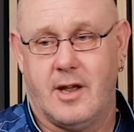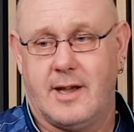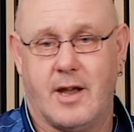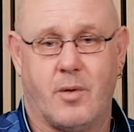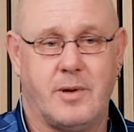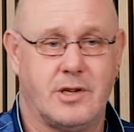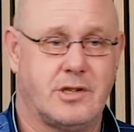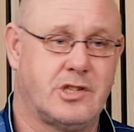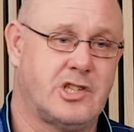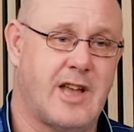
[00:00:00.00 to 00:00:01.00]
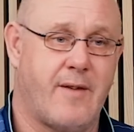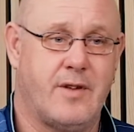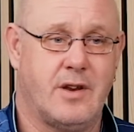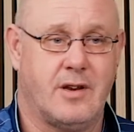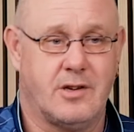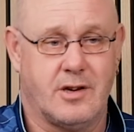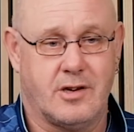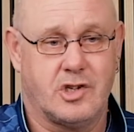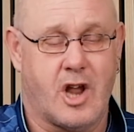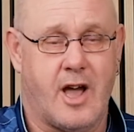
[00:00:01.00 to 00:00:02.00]
get up at 7 and
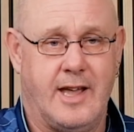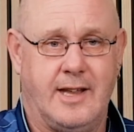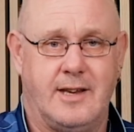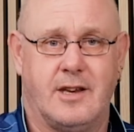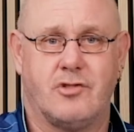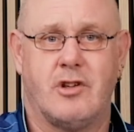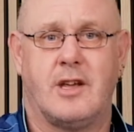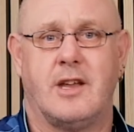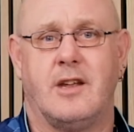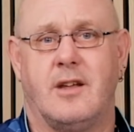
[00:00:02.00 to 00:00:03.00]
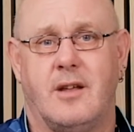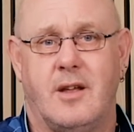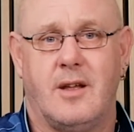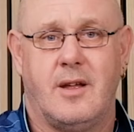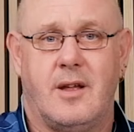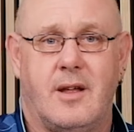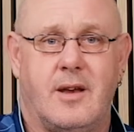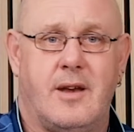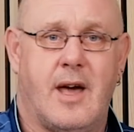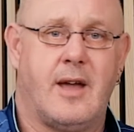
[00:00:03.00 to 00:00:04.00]
start eating and drinking at
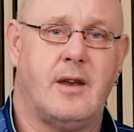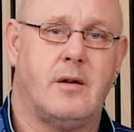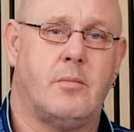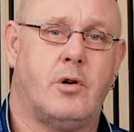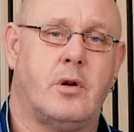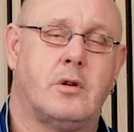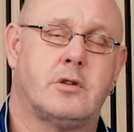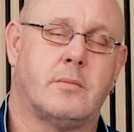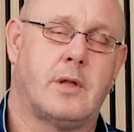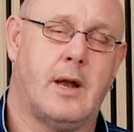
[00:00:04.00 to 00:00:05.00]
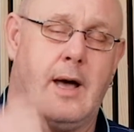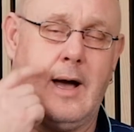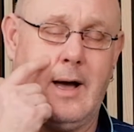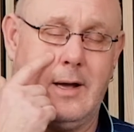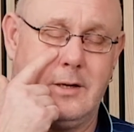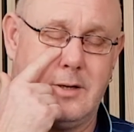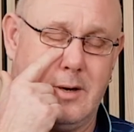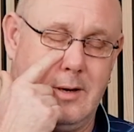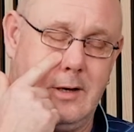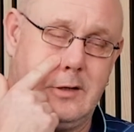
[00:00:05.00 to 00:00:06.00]
9 in the morning, something like
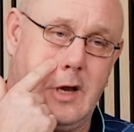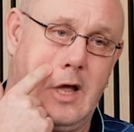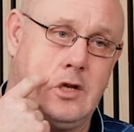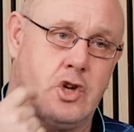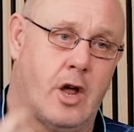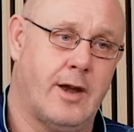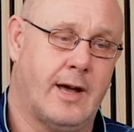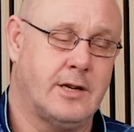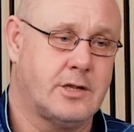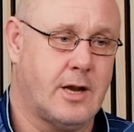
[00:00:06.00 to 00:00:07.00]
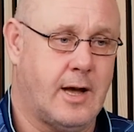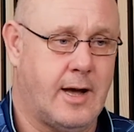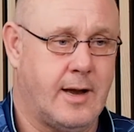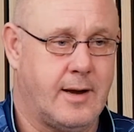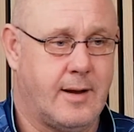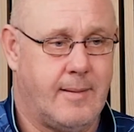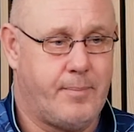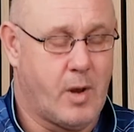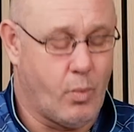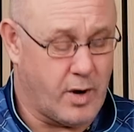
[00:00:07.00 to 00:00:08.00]
that, it's not nice.
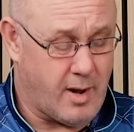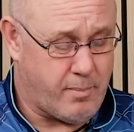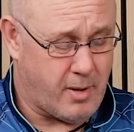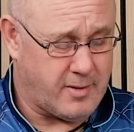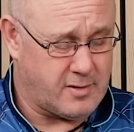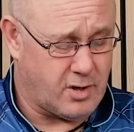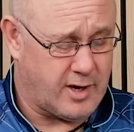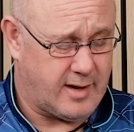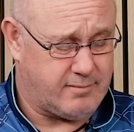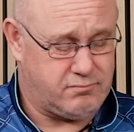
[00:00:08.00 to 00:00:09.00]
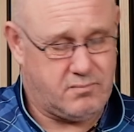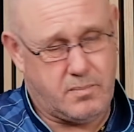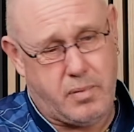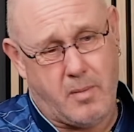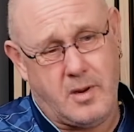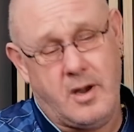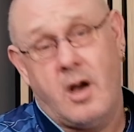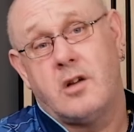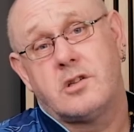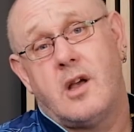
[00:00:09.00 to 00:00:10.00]
Would I have probably done it? Probably
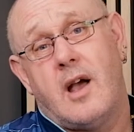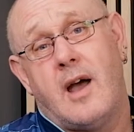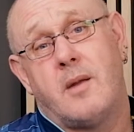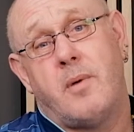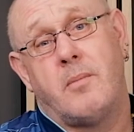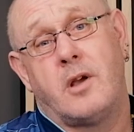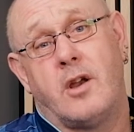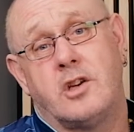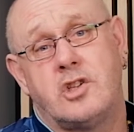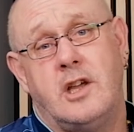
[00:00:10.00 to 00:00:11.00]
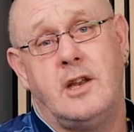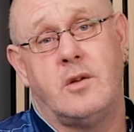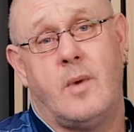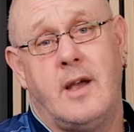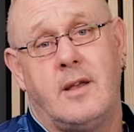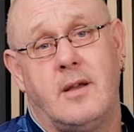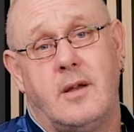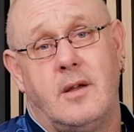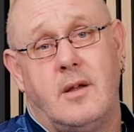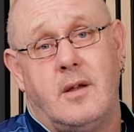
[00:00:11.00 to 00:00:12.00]
not. I'd have probably gone the senior way.
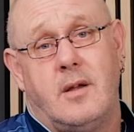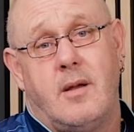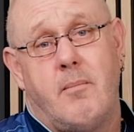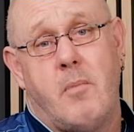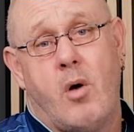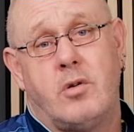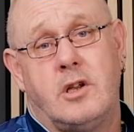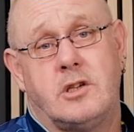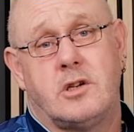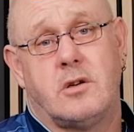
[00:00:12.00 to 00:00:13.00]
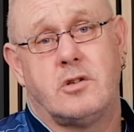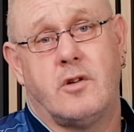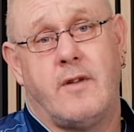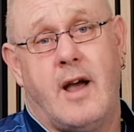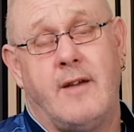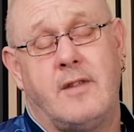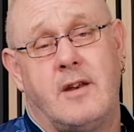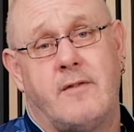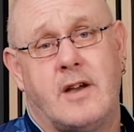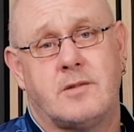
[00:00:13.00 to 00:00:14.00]
Moses, stuff like I
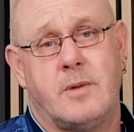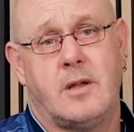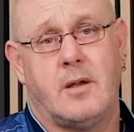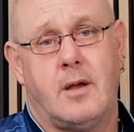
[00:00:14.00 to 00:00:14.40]
did have asked me.